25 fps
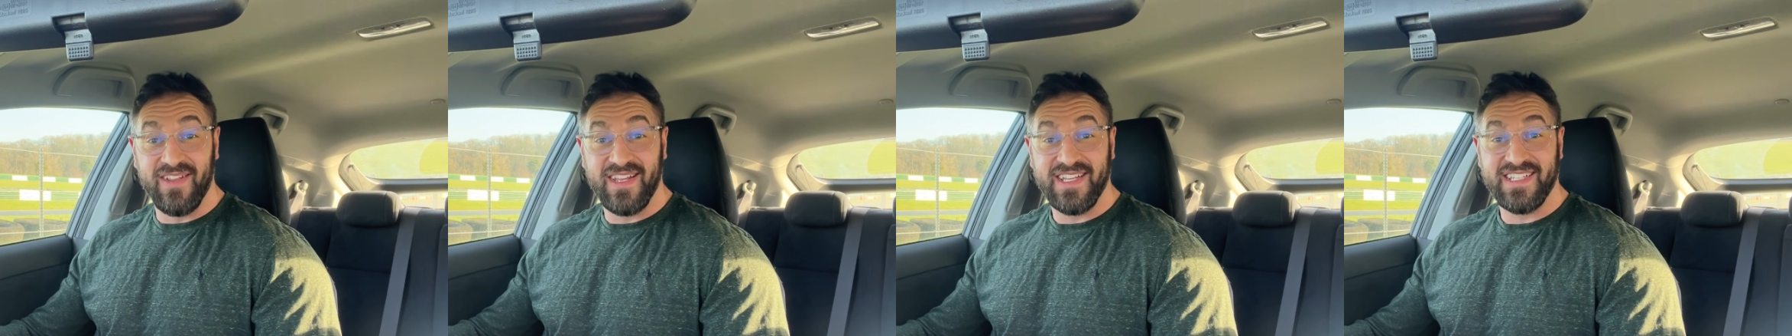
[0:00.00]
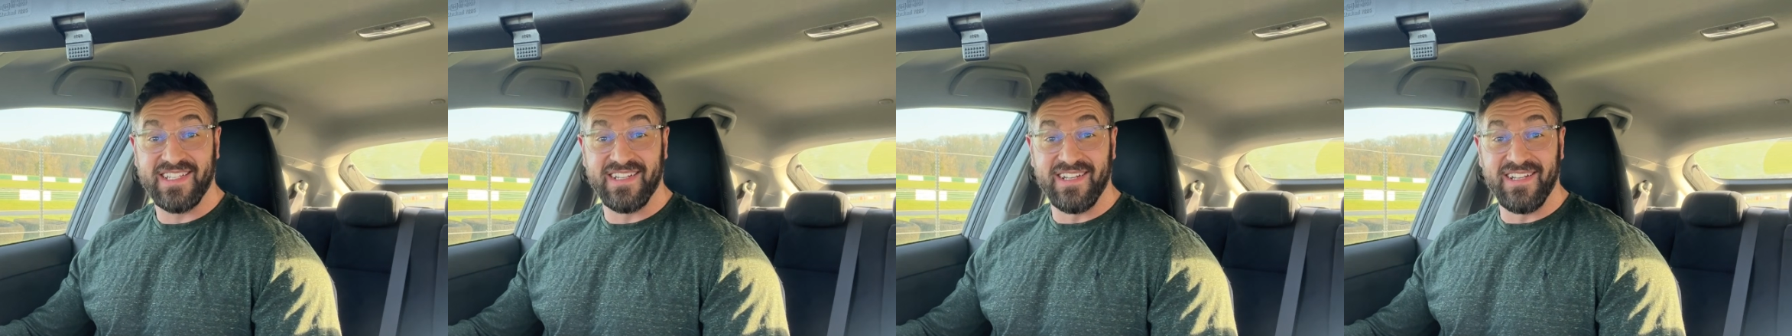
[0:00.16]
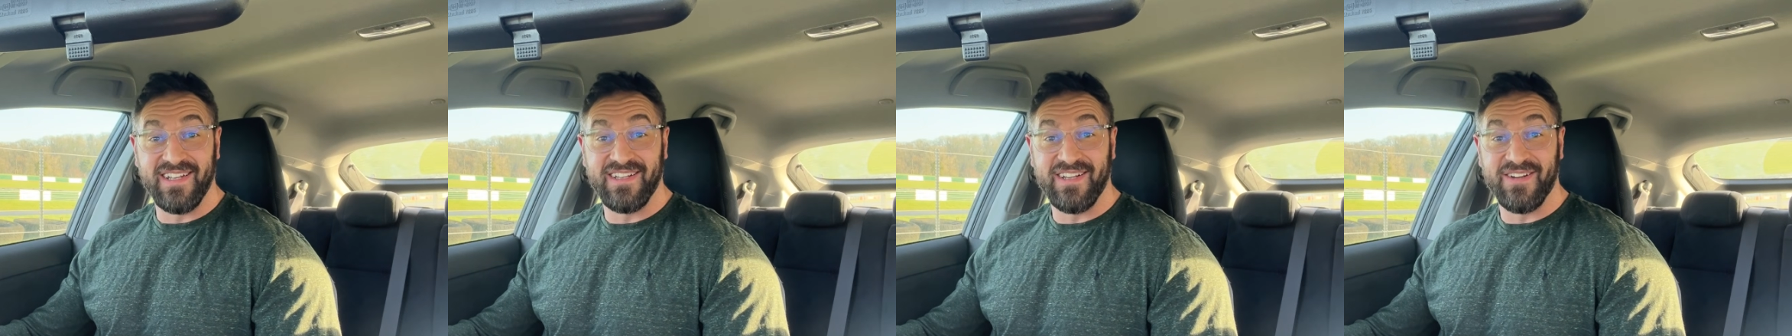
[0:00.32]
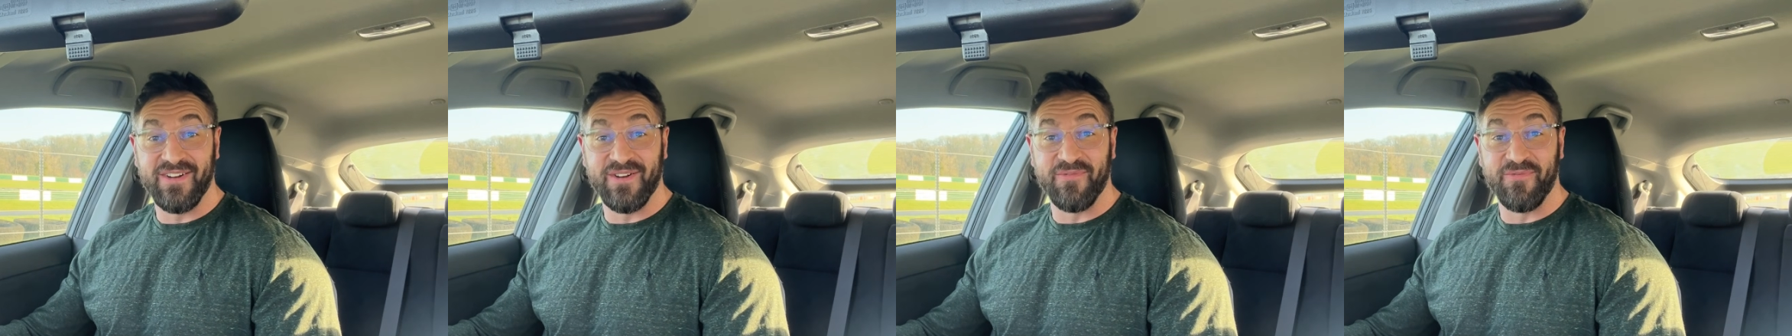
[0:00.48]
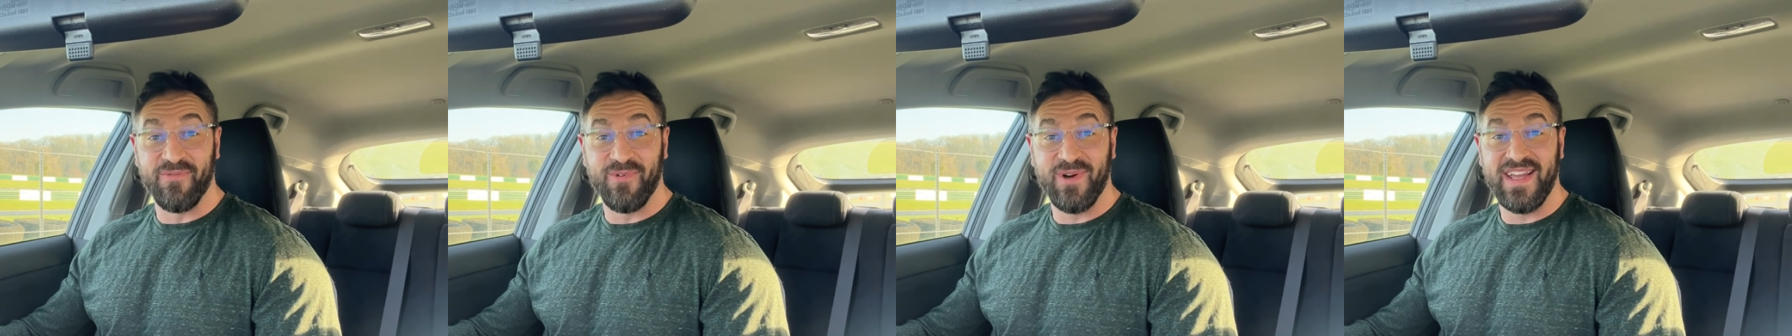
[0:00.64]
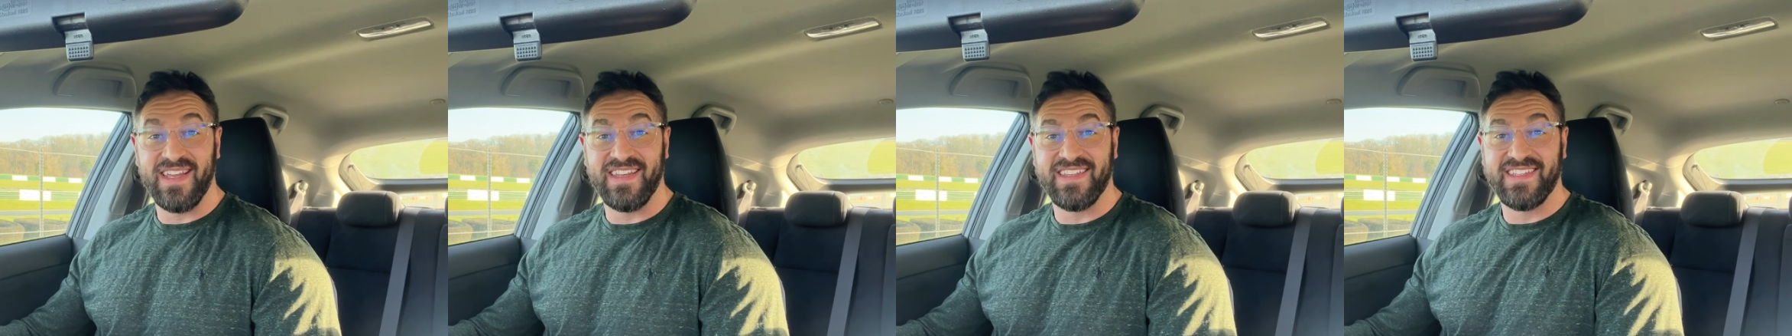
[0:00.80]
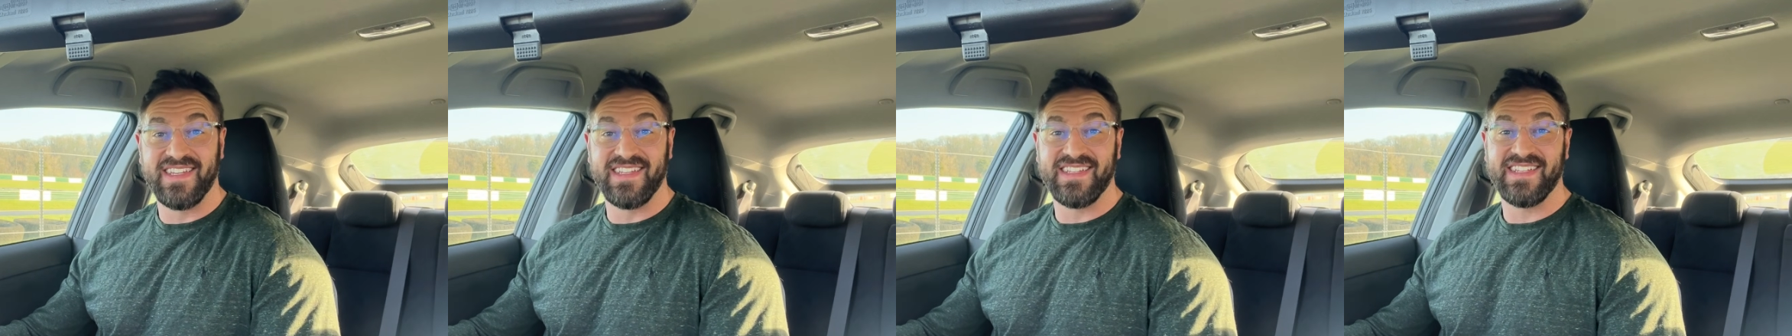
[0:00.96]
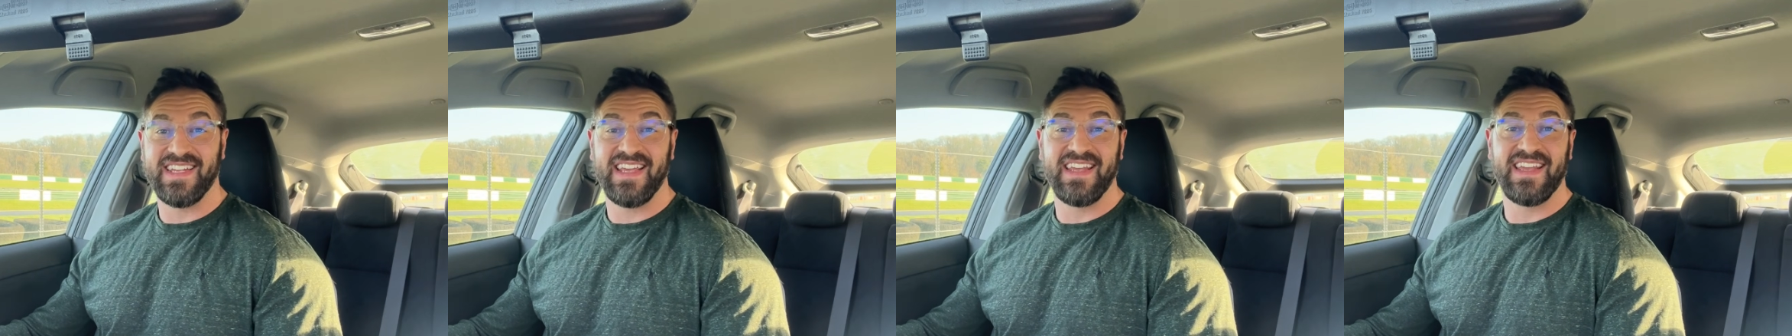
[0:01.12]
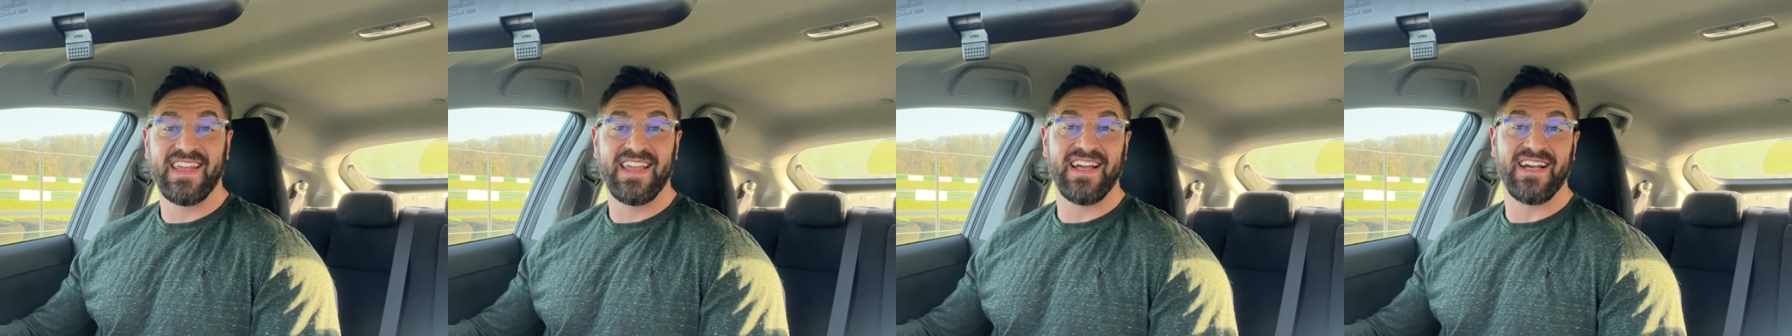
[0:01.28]
That's a lot of weight to
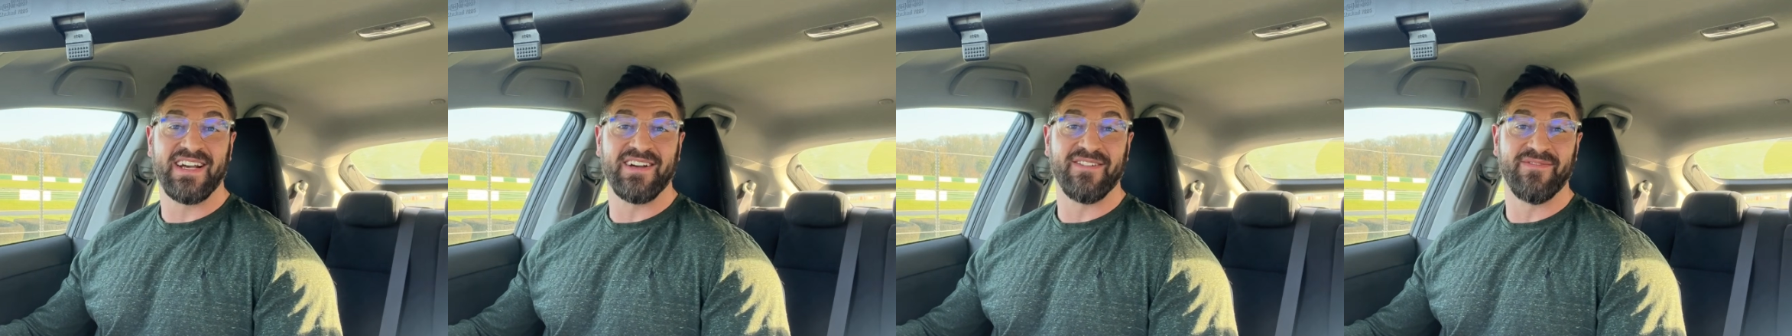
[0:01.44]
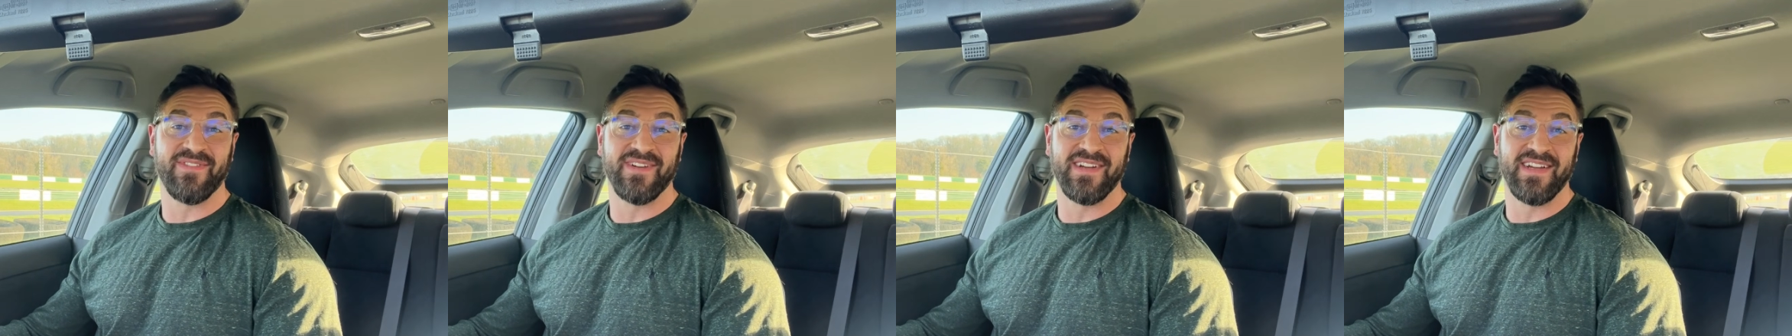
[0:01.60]
take out of